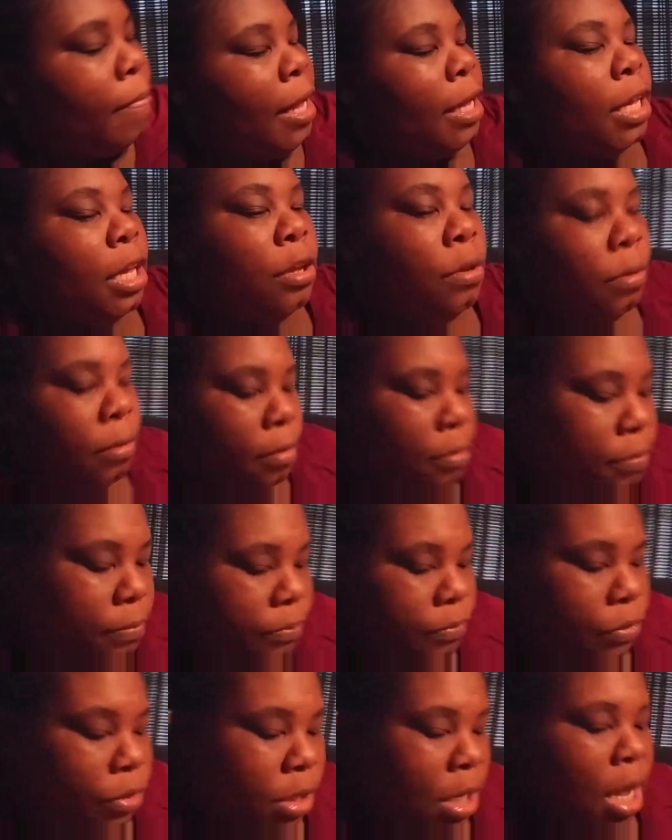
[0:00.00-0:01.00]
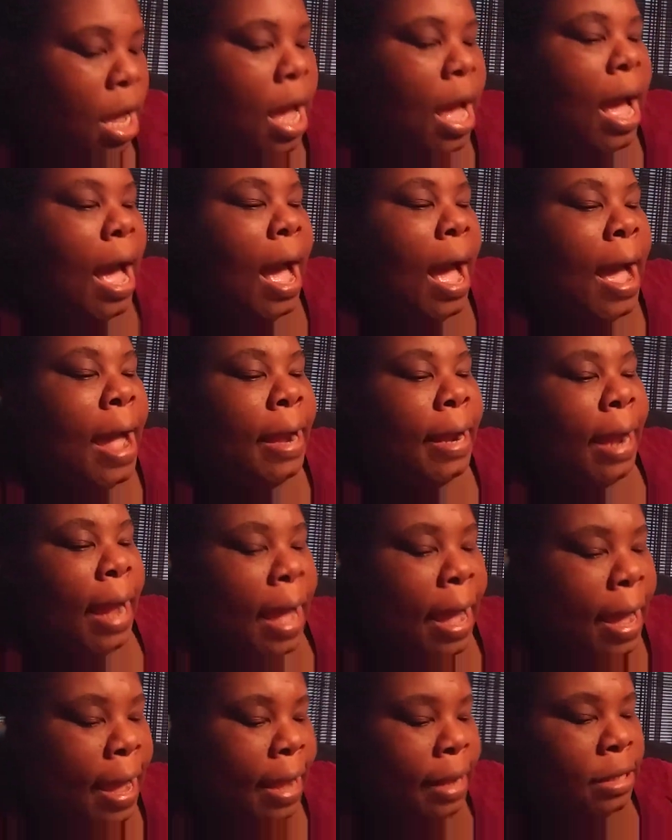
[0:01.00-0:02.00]
thank you. I
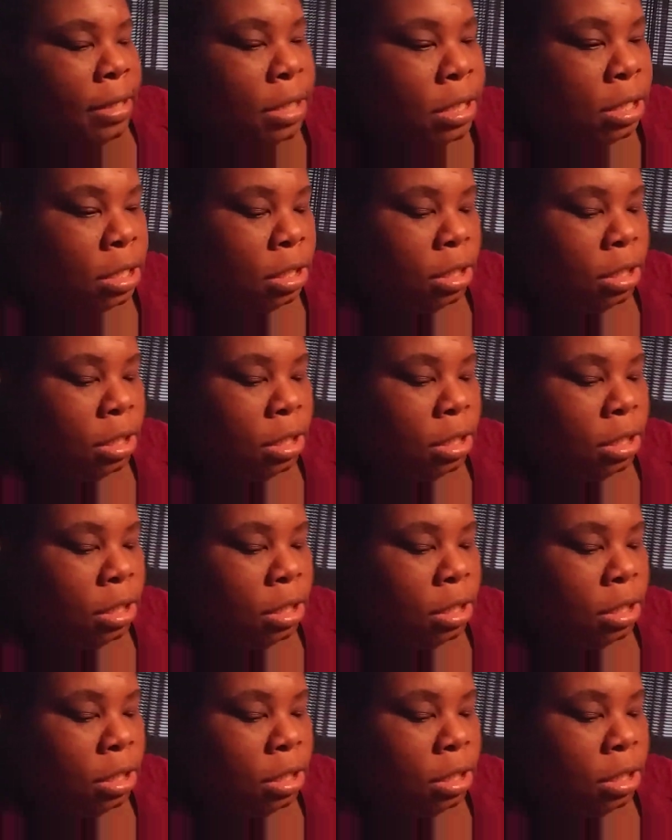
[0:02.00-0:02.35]
got